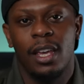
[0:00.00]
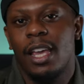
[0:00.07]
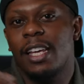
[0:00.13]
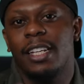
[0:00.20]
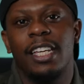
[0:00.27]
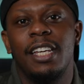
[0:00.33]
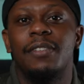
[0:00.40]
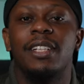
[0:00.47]

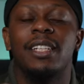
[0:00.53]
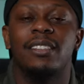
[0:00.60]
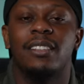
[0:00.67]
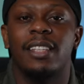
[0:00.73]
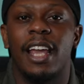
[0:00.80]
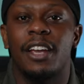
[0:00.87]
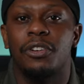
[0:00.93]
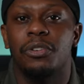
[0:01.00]
And even in
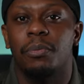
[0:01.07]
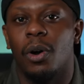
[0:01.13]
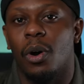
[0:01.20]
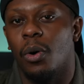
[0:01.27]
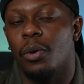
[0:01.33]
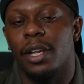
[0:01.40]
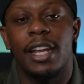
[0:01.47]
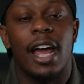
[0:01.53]
standard
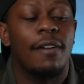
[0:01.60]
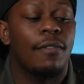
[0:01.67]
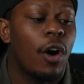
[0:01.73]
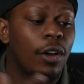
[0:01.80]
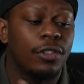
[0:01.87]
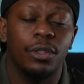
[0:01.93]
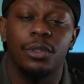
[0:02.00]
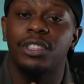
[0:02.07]
mode, and I've
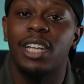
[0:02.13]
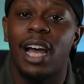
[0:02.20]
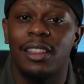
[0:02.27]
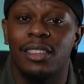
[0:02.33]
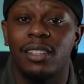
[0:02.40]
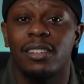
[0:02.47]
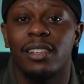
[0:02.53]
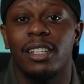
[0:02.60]
also shot
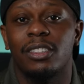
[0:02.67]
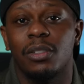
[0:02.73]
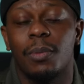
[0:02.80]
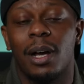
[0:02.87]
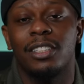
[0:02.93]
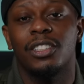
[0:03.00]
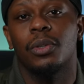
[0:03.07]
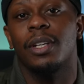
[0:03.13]
this lens on
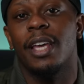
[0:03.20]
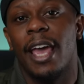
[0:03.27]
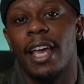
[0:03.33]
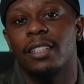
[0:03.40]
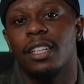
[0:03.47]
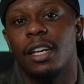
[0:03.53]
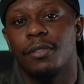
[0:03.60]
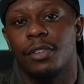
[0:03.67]
my Sony
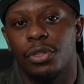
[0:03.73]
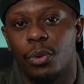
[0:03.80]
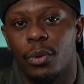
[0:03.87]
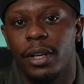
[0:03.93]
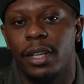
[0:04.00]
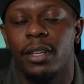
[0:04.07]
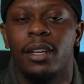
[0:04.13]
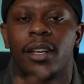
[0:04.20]
A7
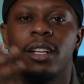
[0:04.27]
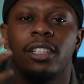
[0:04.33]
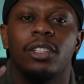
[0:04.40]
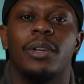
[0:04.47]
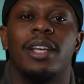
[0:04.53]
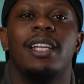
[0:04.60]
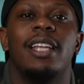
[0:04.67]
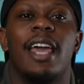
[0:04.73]
III, so
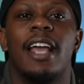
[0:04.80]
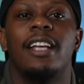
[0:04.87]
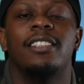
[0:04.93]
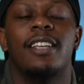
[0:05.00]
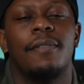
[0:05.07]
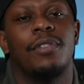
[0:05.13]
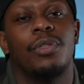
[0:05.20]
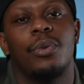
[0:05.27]
any
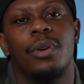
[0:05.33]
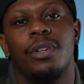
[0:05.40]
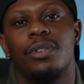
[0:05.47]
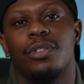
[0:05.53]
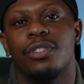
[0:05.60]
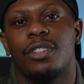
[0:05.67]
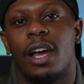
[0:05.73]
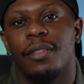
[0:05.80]
A7 III
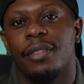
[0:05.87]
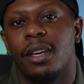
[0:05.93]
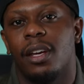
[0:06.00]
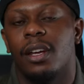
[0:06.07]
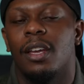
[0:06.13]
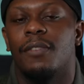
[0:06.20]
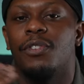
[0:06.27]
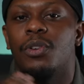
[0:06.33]
users out there,
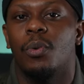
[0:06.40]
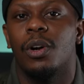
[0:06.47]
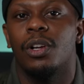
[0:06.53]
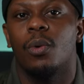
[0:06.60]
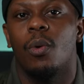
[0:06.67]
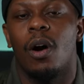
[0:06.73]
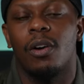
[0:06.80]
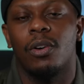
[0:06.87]
if you wanna
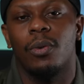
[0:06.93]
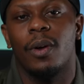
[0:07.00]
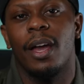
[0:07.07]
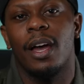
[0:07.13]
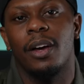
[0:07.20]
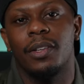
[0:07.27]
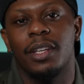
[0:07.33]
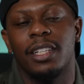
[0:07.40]
walk
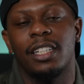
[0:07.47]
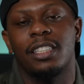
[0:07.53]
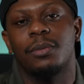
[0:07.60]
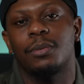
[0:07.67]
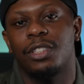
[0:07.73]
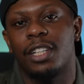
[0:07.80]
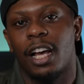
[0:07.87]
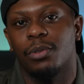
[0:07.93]
around and get some
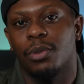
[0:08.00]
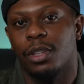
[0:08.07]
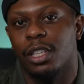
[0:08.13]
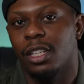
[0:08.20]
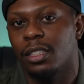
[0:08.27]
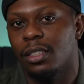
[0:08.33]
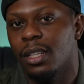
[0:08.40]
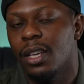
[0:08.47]
shots with
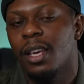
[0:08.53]
this,